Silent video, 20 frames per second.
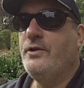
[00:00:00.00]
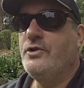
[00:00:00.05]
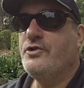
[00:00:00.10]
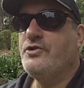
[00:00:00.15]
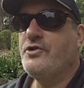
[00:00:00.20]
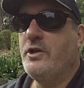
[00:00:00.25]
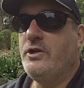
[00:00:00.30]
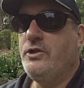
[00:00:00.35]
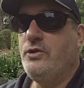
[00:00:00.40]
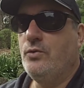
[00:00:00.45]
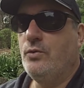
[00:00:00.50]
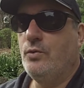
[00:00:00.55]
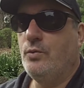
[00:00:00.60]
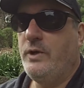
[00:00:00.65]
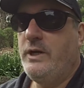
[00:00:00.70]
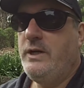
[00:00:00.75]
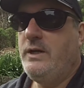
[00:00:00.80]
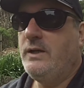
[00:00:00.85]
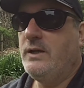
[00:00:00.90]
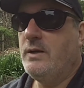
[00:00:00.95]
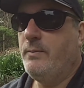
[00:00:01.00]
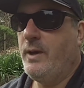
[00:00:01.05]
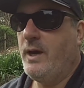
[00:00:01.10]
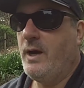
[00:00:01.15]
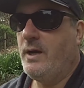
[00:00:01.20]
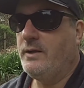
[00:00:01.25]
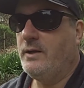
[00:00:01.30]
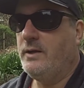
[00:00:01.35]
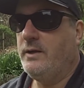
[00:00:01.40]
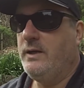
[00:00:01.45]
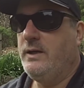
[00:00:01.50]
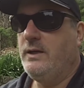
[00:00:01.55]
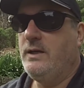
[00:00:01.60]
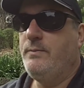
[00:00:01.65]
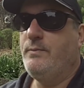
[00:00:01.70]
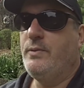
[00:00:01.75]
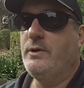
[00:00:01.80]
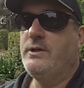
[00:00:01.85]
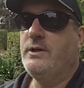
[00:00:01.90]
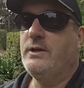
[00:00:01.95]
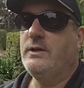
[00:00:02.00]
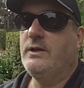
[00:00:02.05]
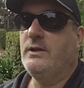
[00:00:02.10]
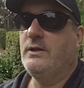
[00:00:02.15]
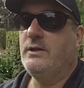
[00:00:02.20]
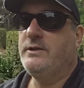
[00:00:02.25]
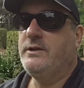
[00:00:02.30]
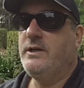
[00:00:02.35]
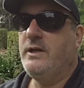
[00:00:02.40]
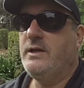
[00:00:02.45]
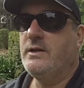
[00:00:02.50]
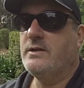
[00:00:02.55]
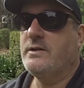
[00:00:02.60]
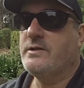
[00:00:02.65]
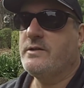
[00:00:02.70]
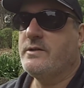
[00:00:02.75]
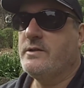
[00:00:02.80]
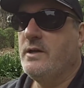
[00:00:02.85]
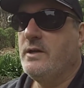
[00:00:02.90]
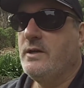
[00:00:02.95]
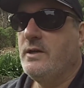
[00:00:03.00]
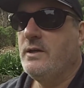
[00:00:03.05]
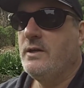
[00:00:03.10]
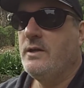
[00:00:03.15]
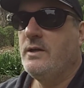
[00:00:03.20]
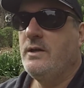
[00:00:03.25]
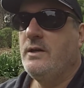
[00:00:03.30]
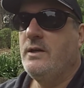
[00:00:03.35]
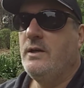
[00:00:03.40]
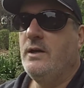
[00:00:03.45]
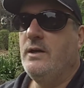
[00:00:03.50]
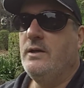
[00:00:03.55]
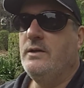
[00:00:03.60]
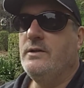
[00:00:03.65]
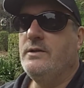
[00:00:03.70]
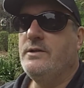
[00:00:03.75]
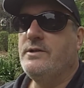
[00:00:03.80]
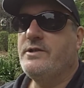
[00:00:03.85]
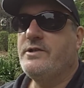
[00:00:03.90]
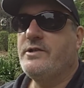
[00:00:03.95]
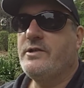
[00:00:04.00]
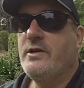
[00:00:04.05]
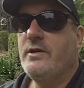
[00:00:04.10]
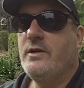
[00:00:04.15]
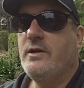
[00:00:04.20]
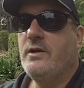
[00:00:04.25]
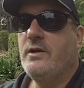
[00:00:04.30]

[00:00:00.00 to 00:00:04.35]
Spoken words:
is that you're reading about in any particular text is